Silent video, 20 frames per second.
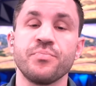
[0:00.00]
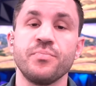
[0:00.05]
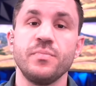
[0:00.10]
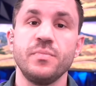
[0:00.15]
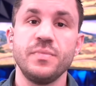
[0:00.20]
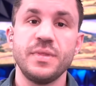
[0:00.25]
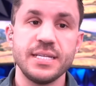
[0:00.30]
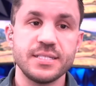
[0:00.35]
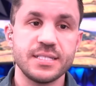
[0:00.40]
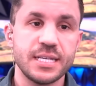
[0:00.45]

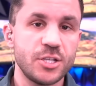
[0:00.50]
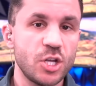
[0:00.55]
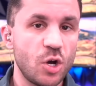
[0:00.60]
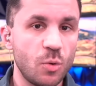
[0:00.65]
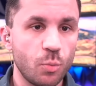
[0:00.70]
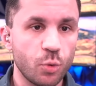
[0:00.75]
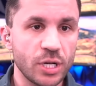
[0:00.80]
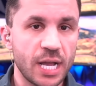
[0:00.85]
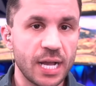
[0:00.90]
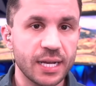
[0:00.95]
They said, "Nope,
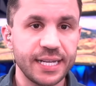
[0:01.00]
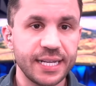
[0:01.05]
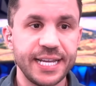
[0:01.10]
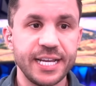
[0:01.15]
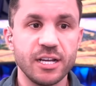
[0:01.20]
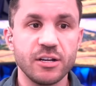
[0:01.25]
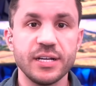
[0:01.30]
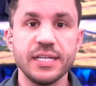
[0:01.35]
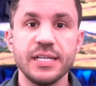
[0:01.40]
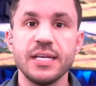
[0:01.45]
we're not going to
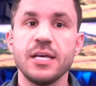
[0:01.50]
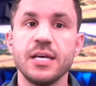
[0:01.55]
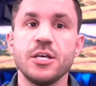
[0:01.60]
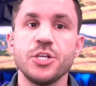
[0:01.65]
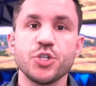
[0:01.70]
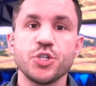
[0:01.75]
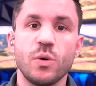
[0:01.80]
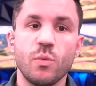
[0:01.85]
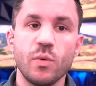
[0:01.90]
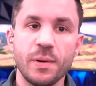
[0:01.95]
hear it."
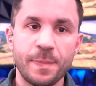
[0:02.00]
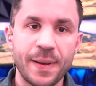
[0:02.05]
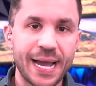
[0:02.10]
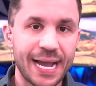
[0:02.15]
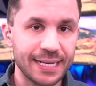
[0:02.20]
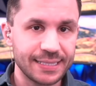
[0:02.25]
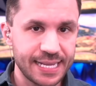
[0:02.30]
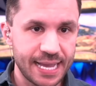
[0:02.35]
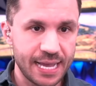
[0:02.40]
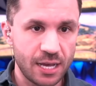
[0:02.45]
So it went
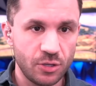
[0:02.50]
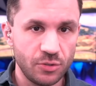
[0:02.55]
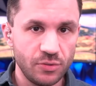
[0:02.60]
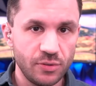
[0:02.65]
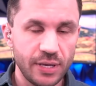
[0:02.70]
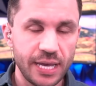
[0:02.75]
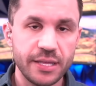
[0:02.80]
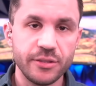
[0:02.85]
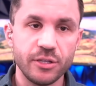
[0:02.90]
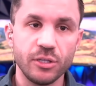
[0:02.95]
back down
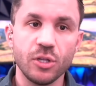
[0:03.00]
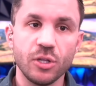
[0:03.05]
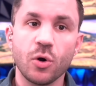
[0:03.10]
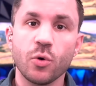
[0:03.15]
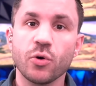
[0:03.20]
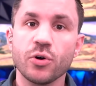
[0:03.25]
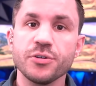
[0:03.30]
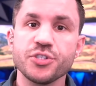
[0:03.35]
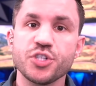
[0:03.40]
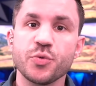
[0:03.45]
and the
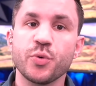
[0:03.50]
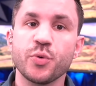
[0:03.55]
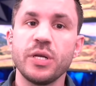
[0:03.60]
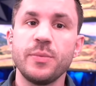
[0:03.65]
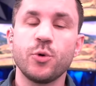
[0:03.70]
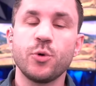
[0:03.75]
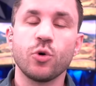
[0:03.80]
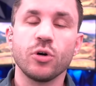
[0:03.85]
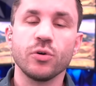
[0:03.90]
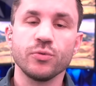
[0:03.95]
lower Supreme
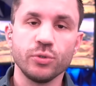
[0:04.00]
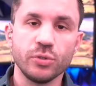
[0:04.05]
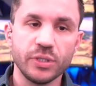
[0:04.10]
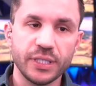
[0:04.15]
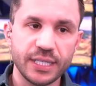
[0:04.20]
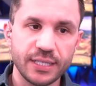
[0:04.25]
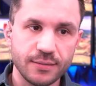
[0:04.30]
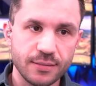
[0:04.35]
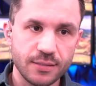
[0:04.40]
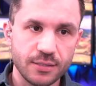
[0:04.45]
Court
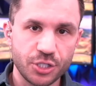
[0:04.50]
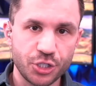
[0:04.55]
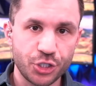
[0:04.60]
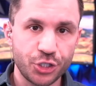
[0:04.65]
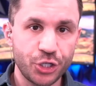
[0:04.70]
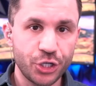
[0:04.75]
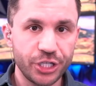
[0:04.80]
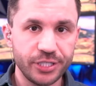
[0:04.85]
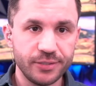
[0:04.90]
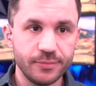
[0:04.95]
ruling
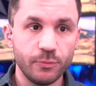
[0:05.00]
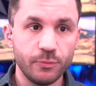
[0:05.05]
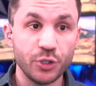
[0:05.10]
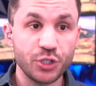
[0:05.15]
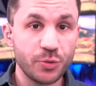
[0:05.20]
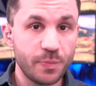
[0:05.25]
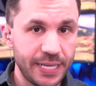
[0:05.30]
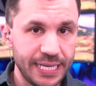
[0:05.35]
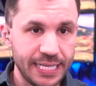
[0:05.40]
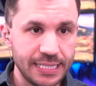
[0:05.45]
stood, which
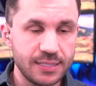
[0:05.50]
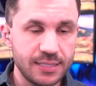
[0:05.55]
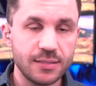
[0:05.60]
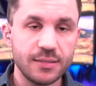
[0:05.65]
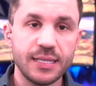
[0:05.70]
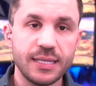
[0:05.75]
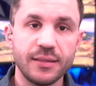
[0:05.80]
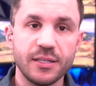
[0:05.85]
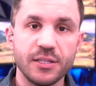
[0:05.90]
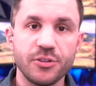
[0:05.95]
means
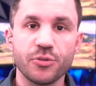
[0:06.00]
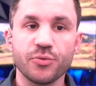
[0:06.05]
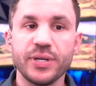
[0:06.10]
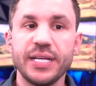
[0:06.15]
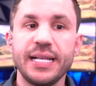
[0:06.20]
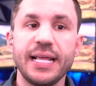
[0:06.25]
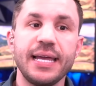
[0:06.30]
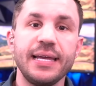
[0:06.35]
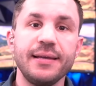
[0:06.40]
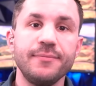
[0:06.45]
that the
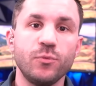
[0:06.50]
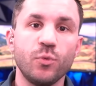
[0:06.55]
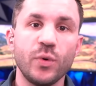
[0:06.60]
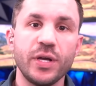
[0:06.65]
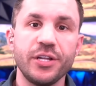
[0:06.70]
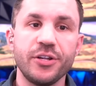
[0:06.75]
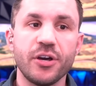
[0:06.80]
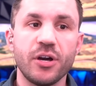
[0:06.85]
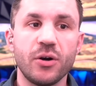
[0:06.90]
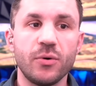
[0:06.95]
3-day
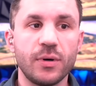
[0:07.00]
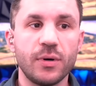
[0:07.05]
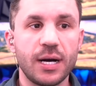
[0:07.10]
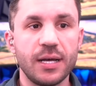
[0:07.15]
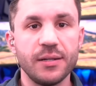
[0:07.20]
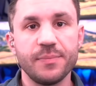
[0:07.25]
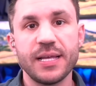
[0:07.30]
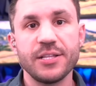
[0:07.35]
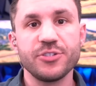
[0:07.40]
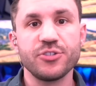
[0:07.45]
window on
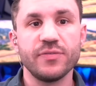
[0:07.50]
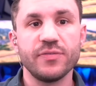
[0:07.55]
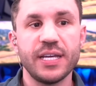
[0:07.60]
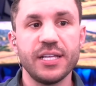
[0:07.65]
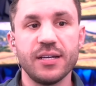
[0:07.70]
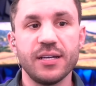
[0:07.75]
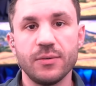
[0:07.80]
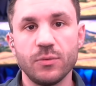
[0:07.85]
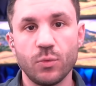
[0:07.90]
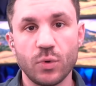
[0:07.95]

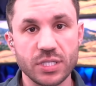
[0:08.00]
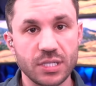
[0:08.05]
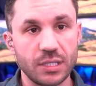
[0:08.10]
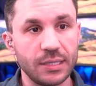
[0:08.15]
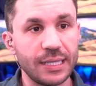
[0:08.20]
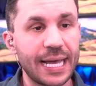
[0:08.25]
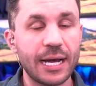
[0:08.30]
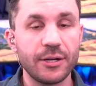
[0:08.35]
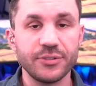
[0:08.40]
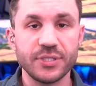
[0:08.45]
Pennsylvania was
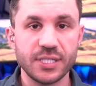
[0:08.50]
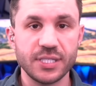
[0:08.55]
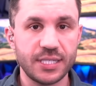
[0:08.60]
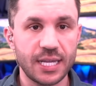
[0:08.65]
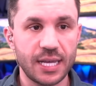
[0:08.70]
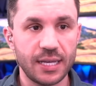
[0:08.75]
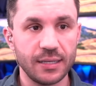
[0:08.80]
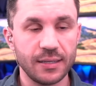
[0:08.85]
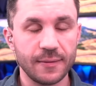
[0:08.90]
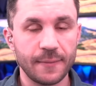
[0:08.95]
allowed to stay.